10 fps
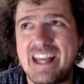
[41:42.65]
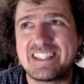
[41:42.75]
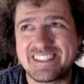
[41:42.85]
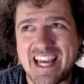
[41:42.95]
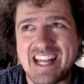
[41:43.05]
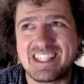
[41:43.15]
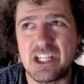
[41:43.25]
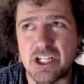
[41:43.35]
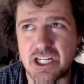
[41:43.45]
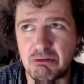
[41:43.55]
It's said
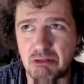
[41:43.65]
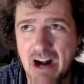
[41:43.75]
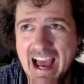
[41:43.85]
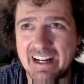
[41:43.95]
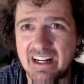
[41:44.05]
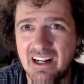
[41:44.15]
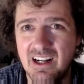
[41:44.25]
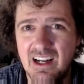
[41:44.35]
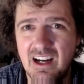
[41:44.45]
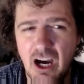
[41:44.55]
that she ran
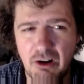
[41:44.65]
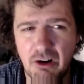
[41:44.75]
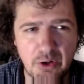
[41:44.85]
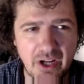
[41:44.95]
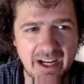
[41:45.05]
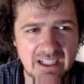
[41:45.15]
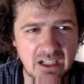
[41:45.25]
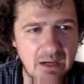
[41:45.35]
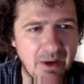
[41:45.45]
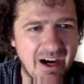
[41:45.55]
her own nightclub.